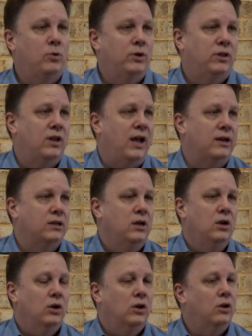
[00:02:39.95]
with that
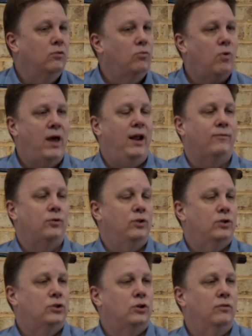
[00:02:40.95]
uh, right after the
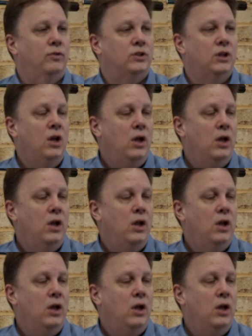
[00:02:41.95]
service.